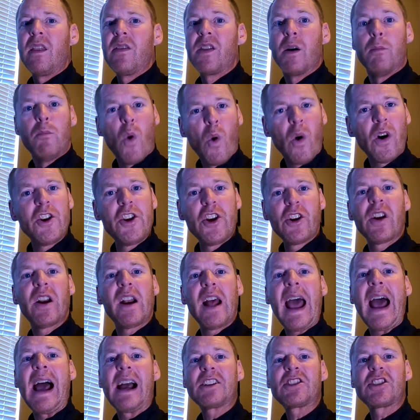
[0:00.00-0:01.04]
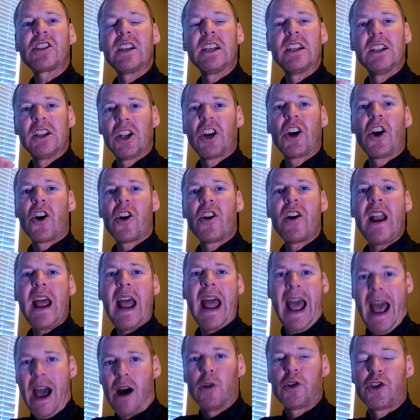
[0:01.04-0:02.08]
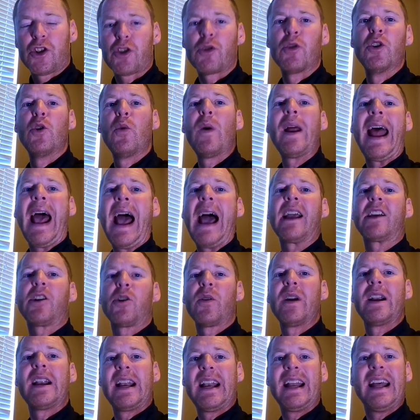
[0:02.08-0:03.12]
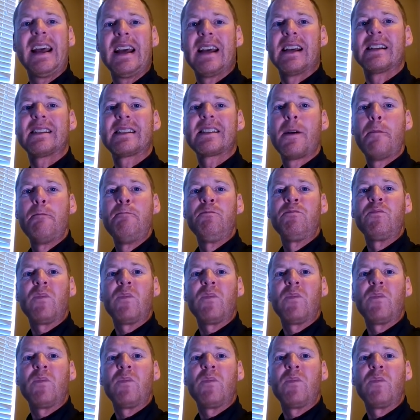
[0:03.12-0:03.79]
the more you're going to actually learn how true and accurate it is.